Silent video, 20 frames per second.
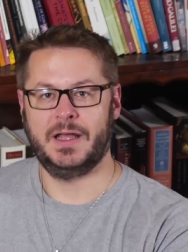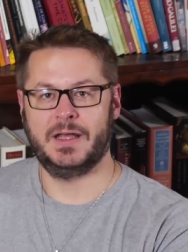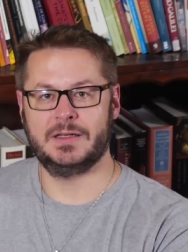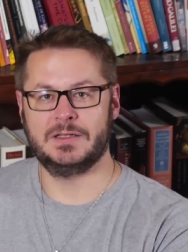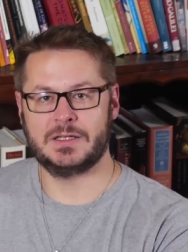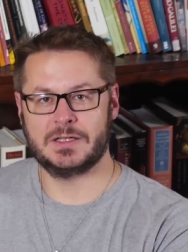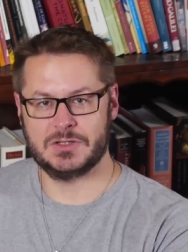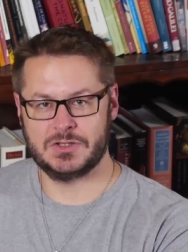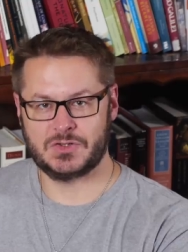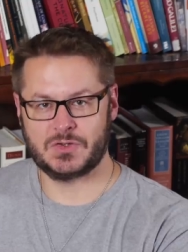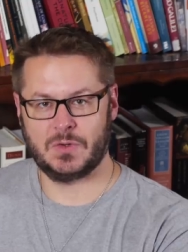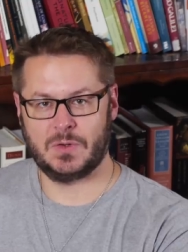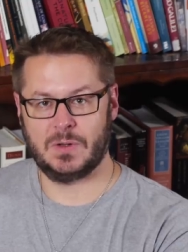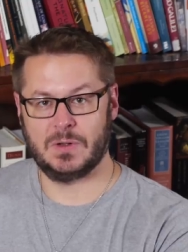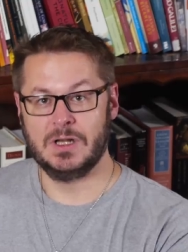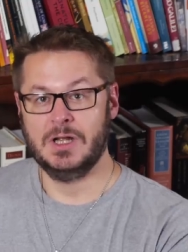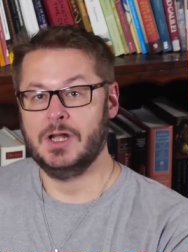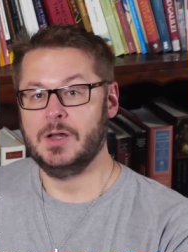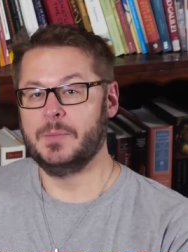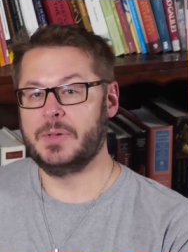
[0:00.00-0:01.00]
and
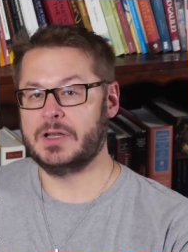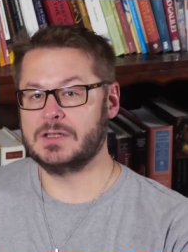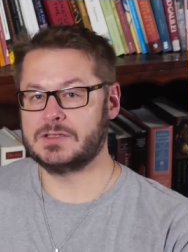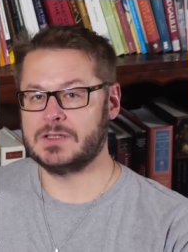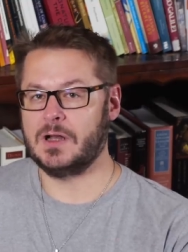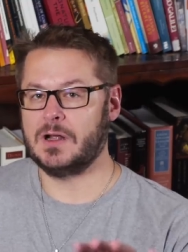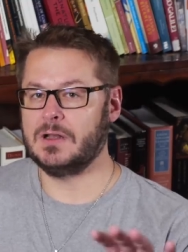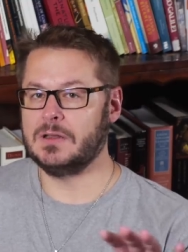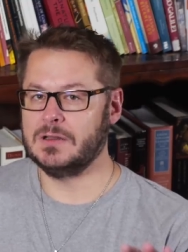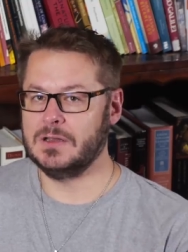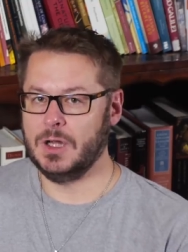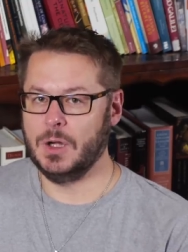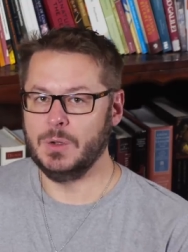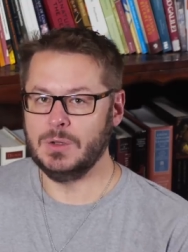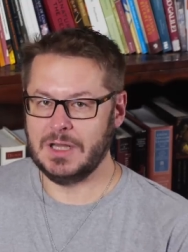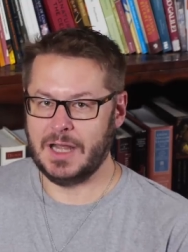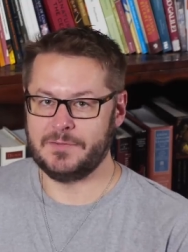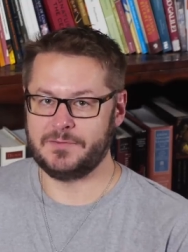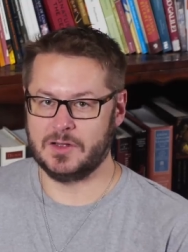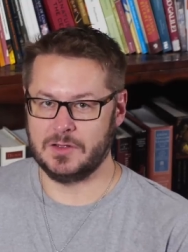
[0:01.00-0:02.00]
control, but it's all low
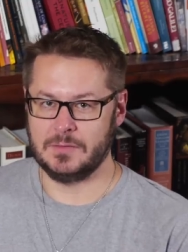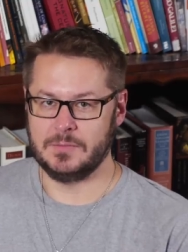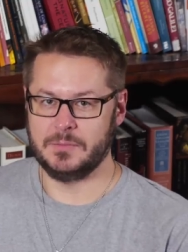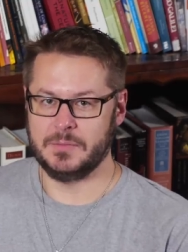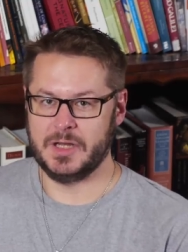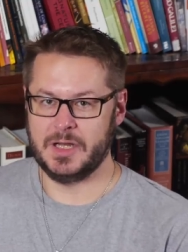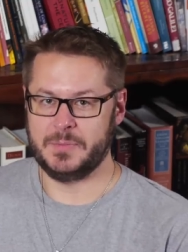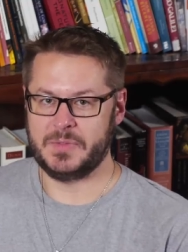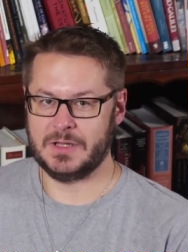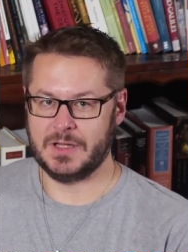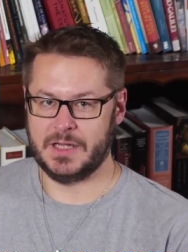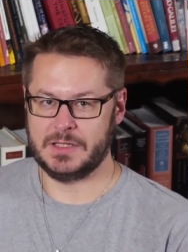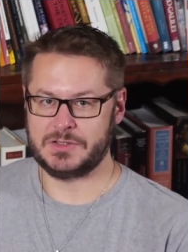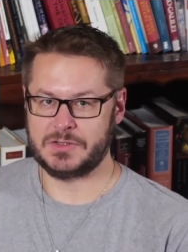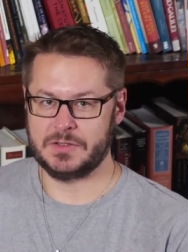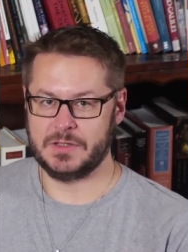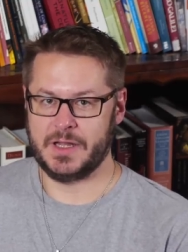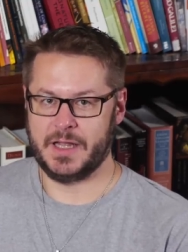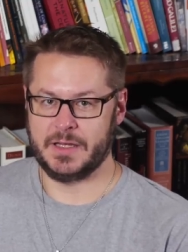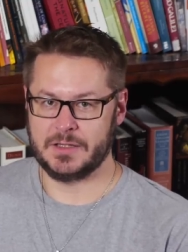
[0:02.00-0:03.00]
level
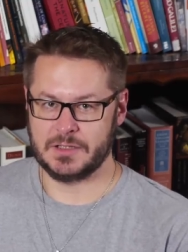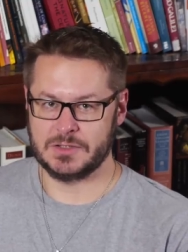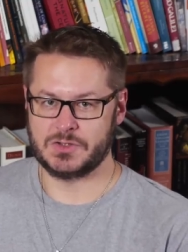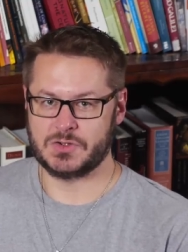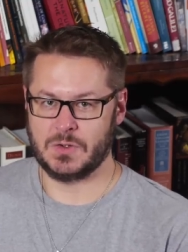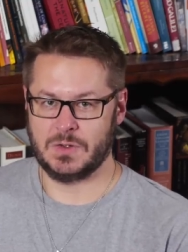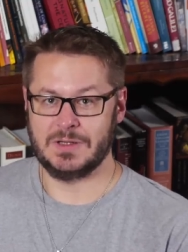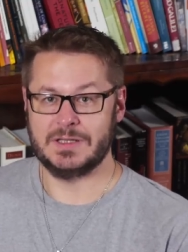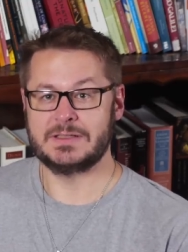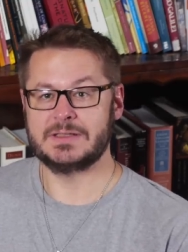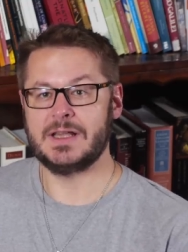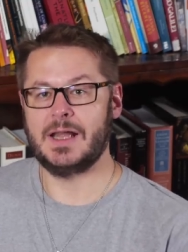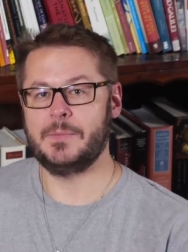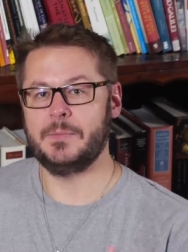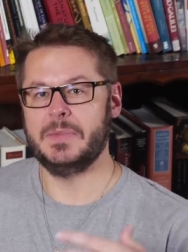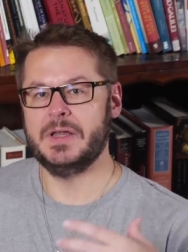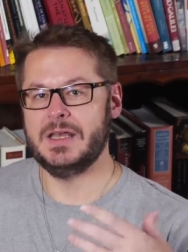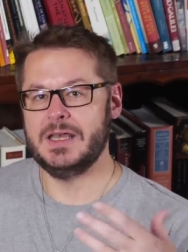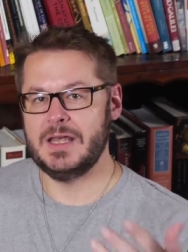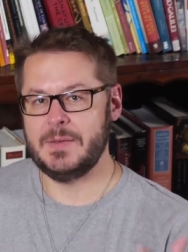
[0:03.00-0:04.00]
manipulation and control.
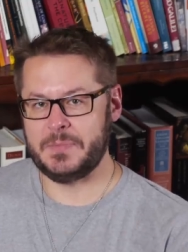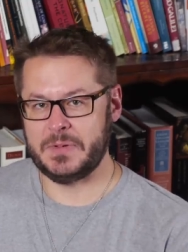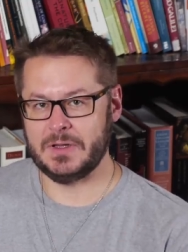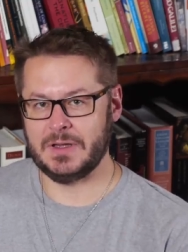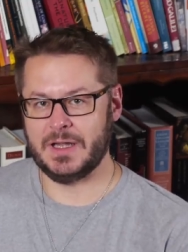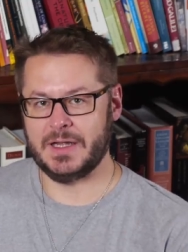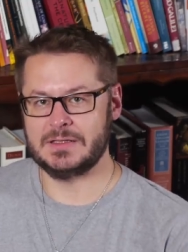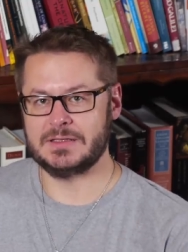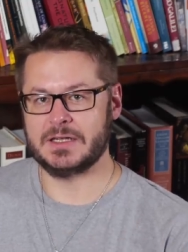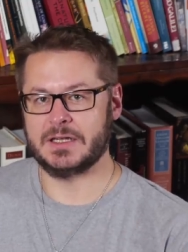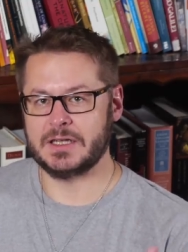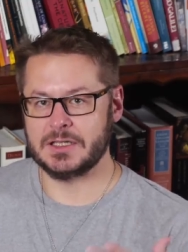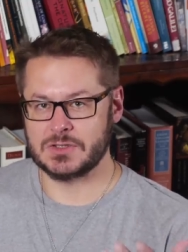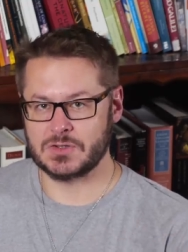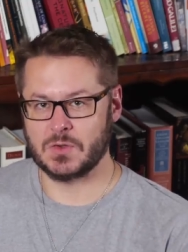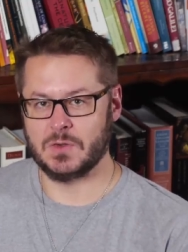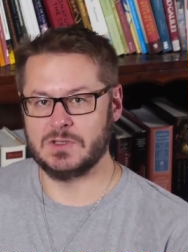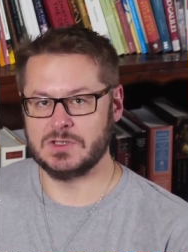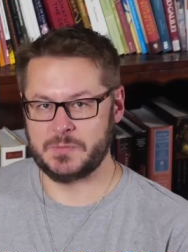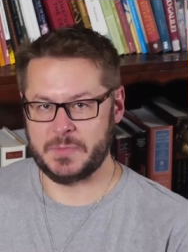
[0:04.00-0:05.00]
Islam manipulates and
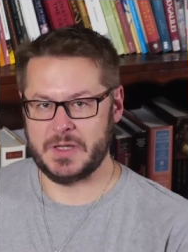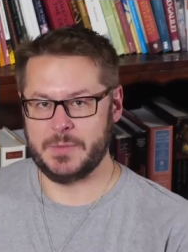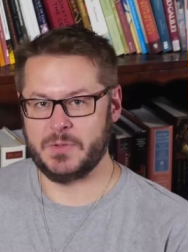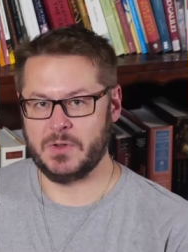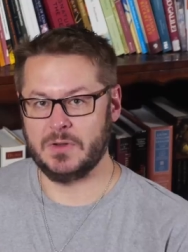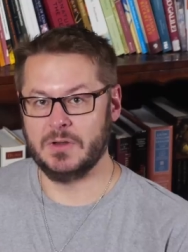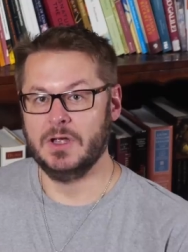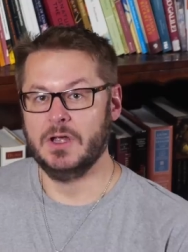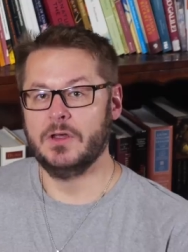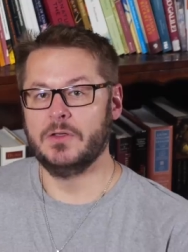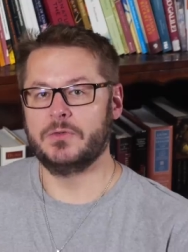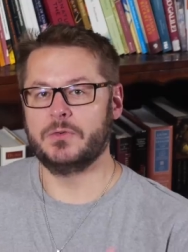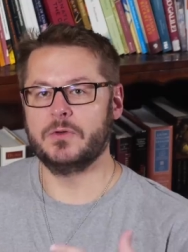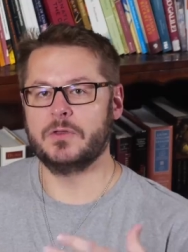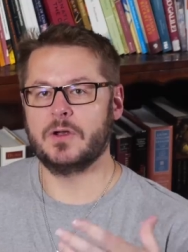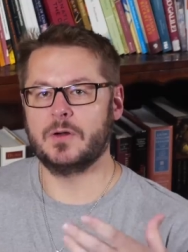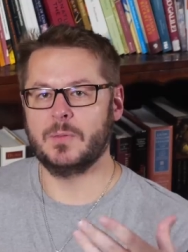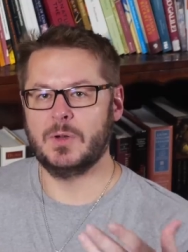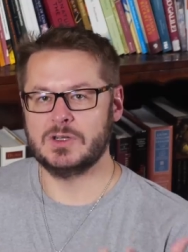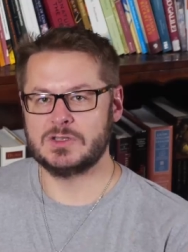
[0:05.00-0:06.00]
controls people through
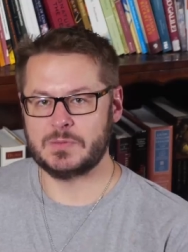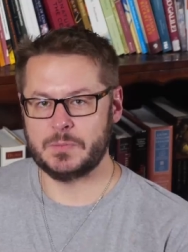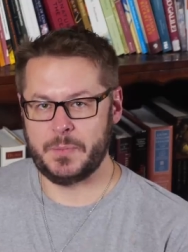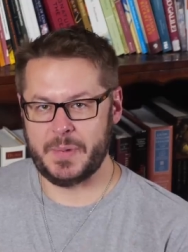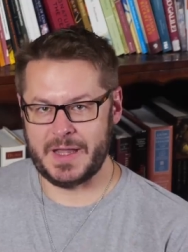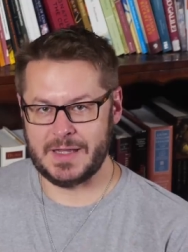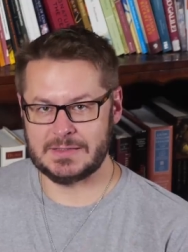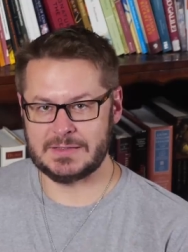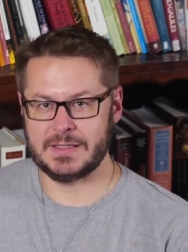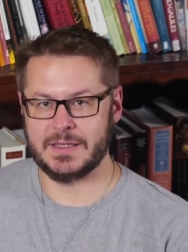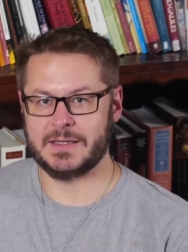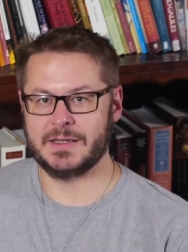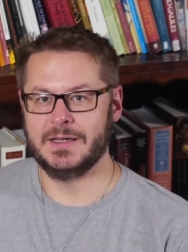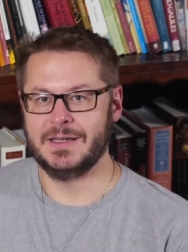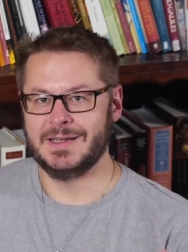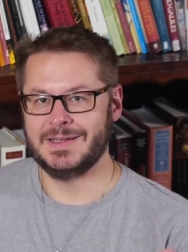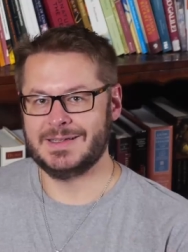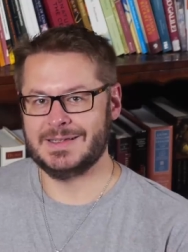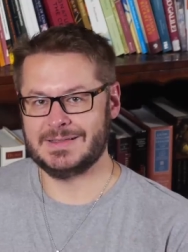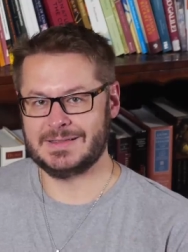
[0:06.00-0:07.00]
their most basic
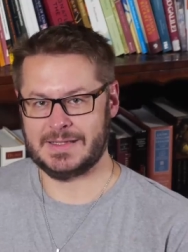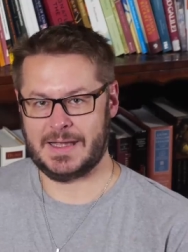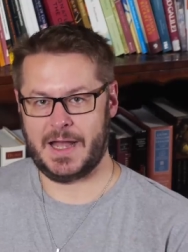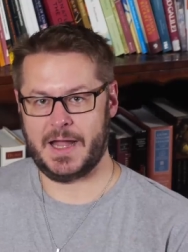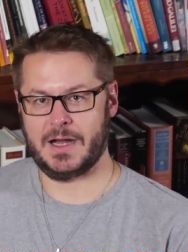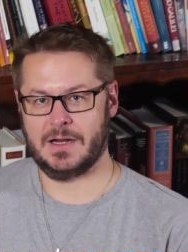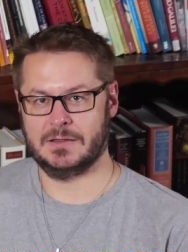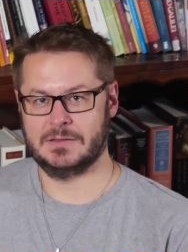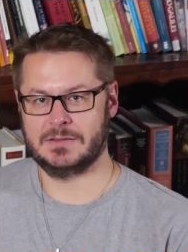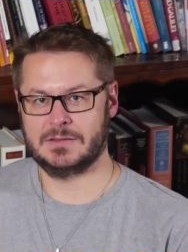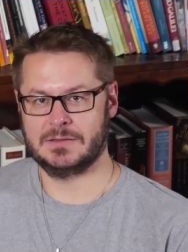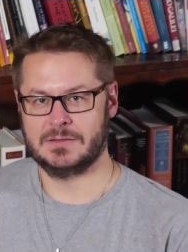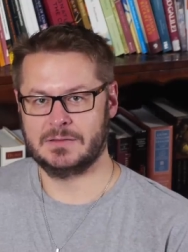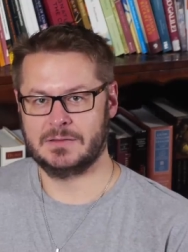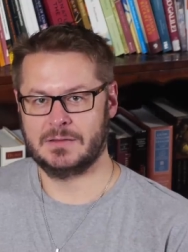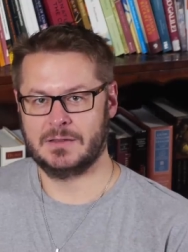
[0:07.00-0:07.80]
desires.